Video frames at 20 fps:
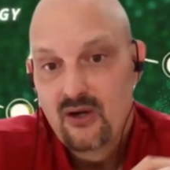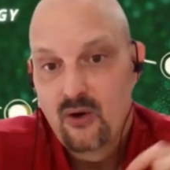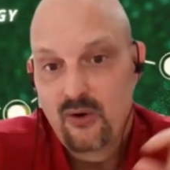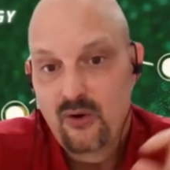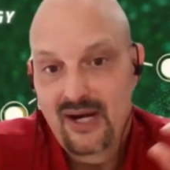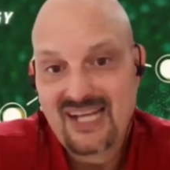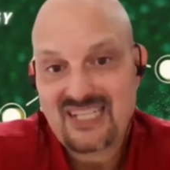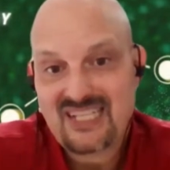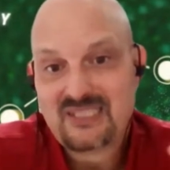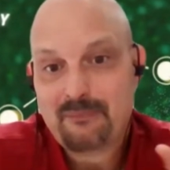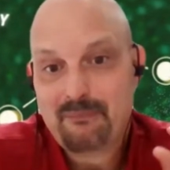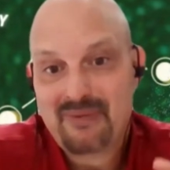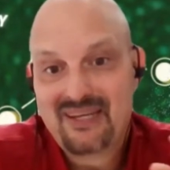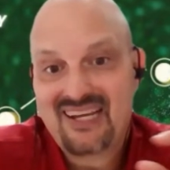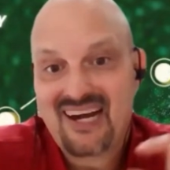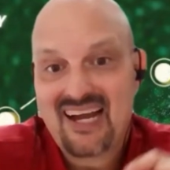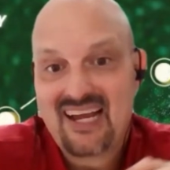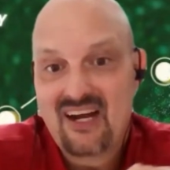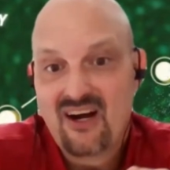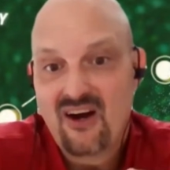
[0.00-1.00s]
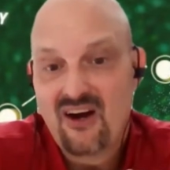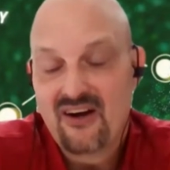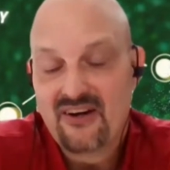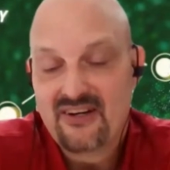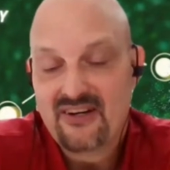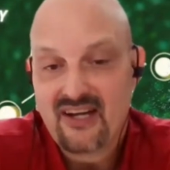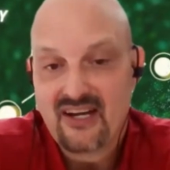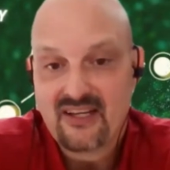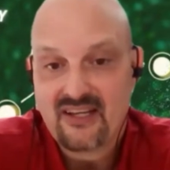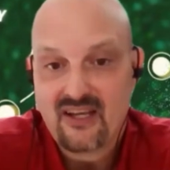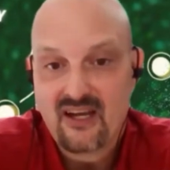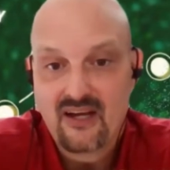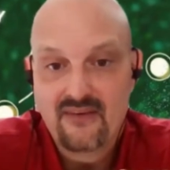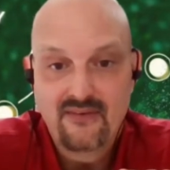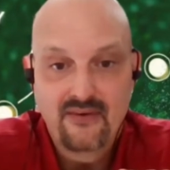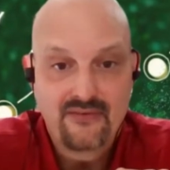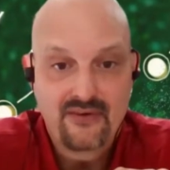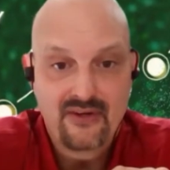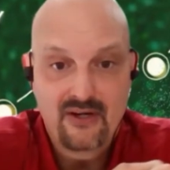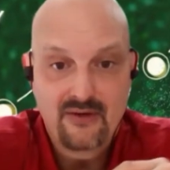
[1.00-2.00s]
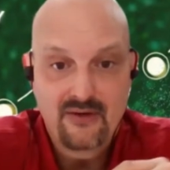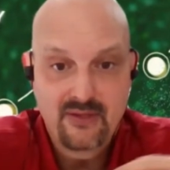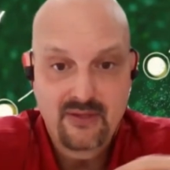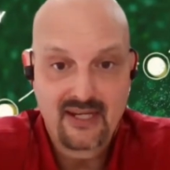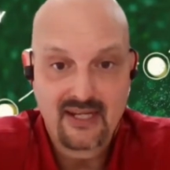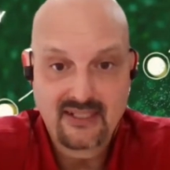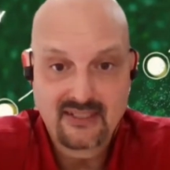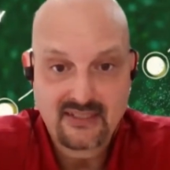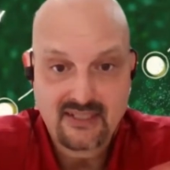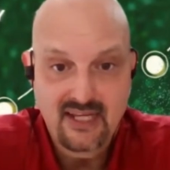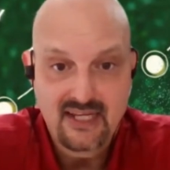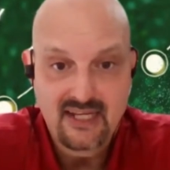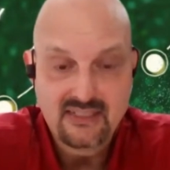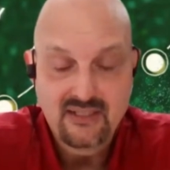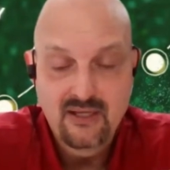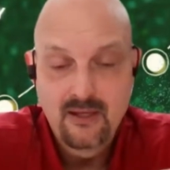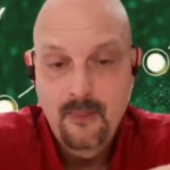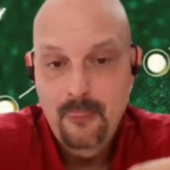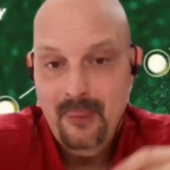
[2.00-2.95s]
or SBIR.gov if you're here in the United States.